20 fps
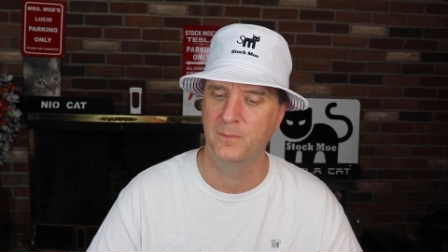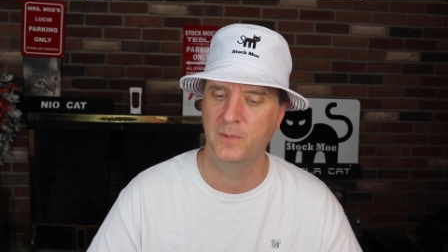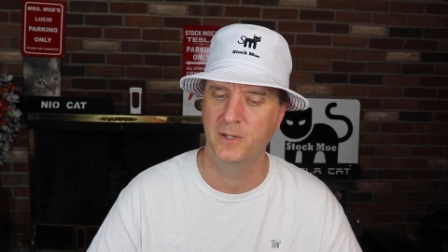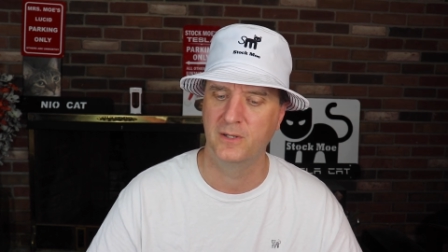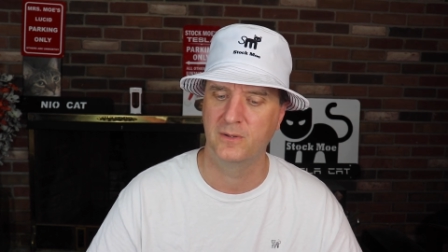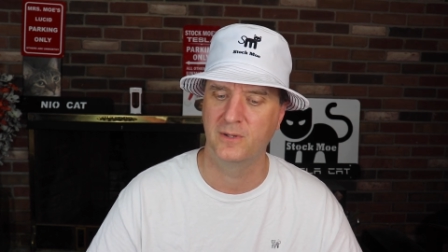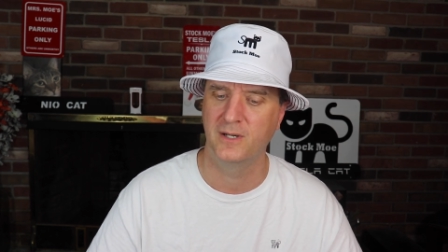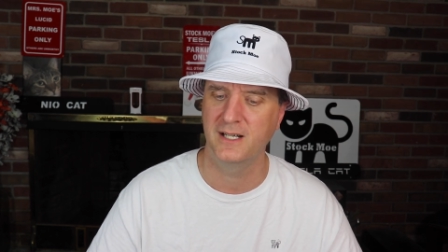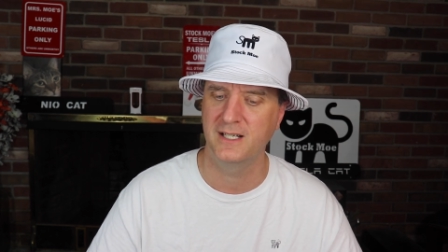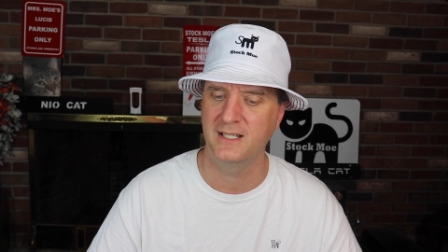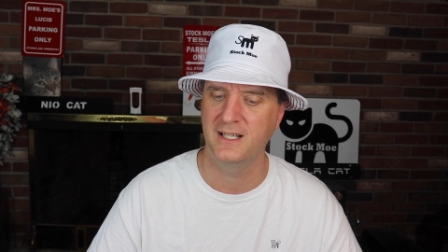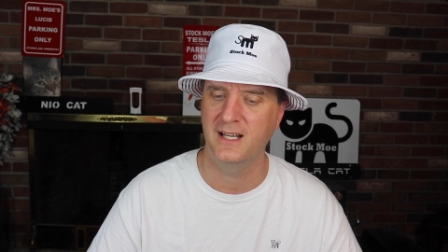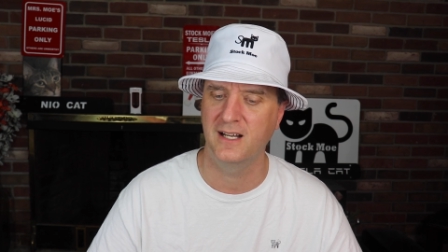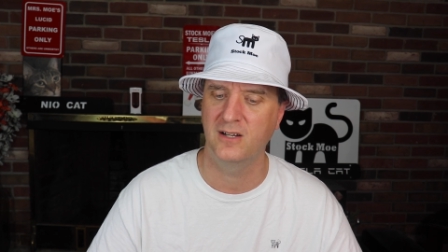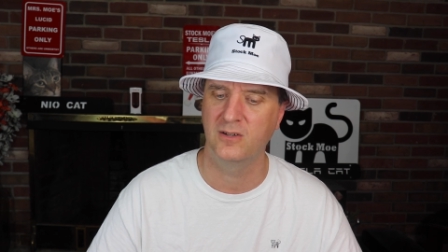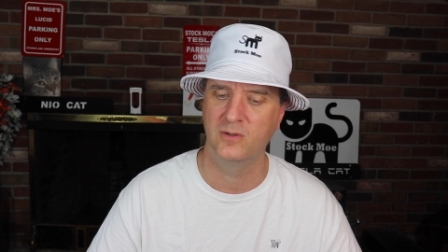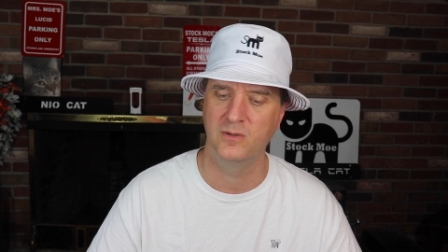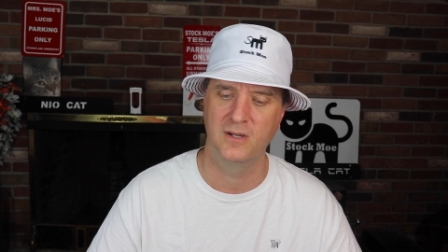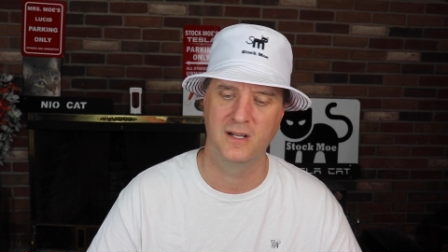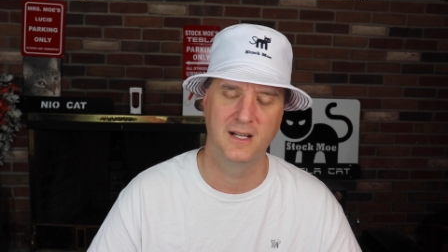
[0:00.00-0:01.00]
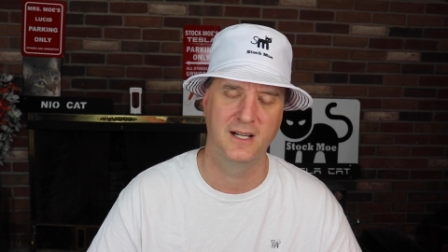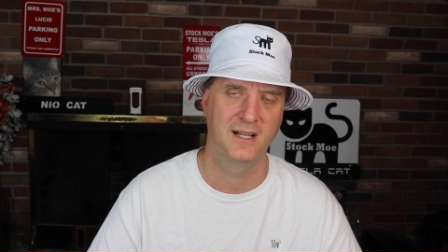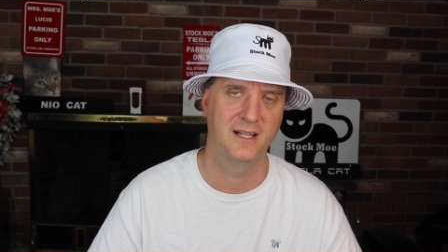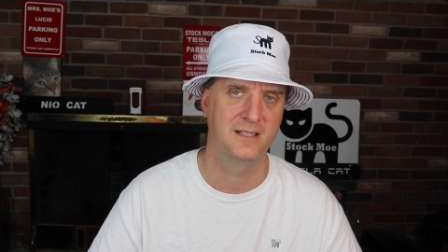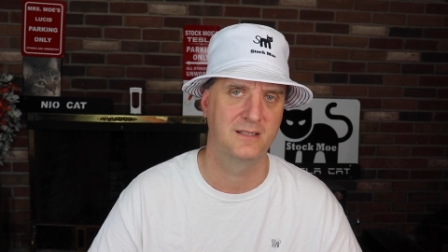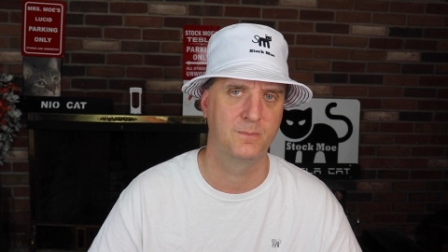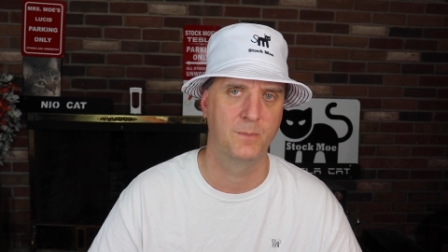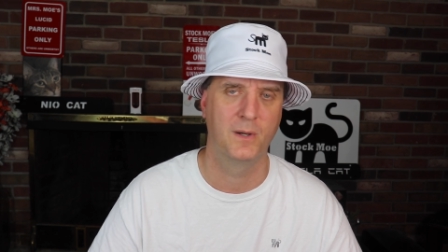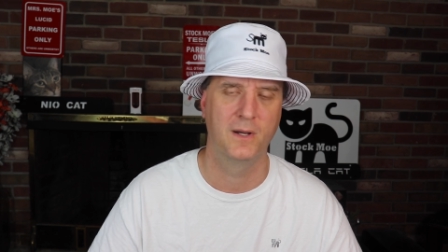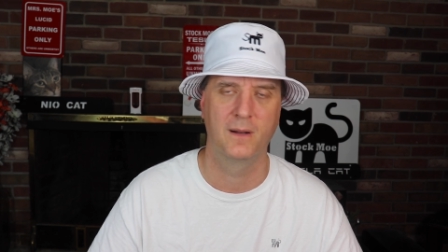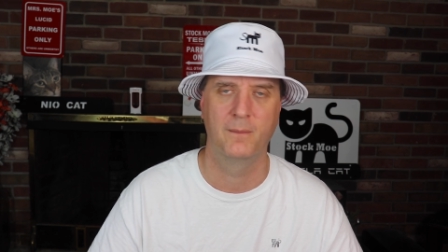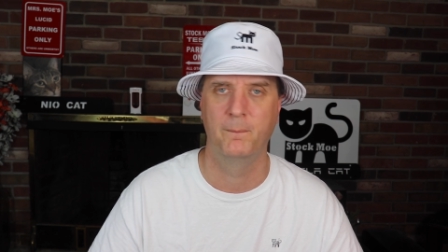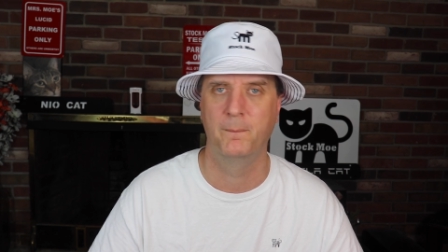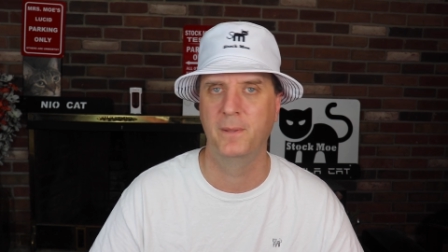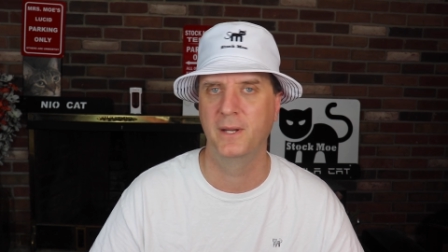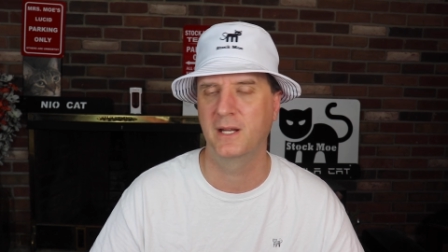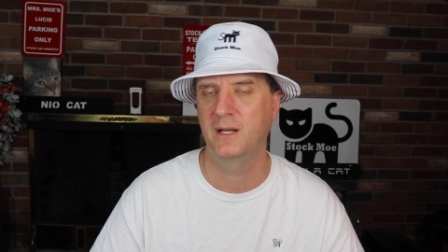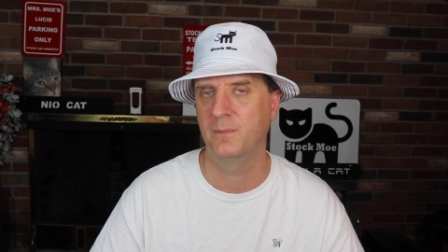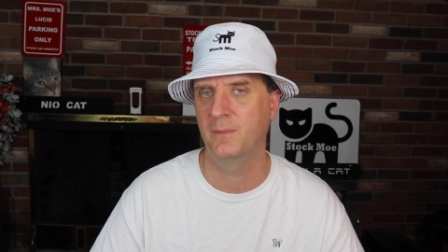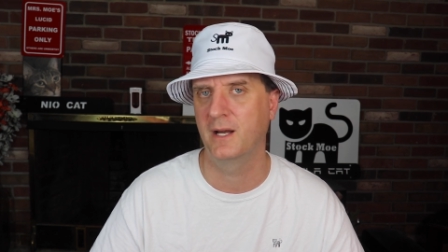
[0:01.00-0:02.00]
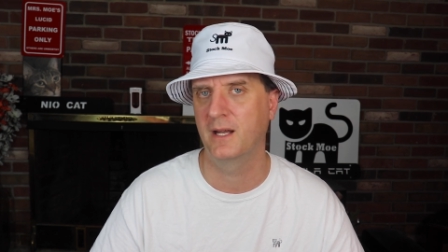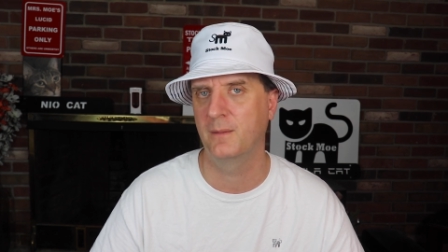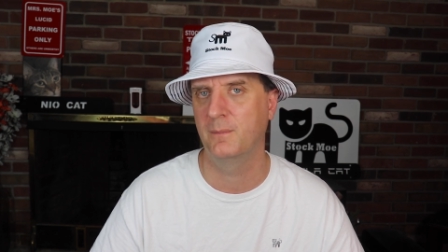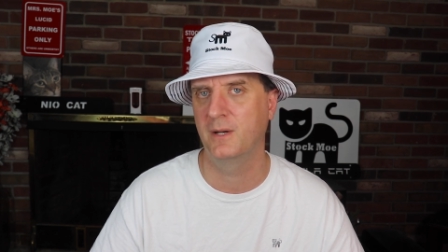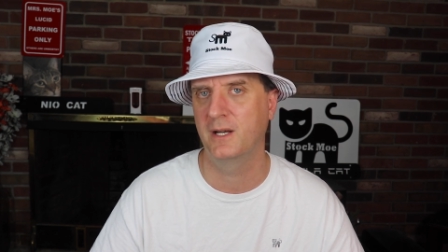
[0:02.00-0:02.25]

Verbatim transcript: but right now I put a big amount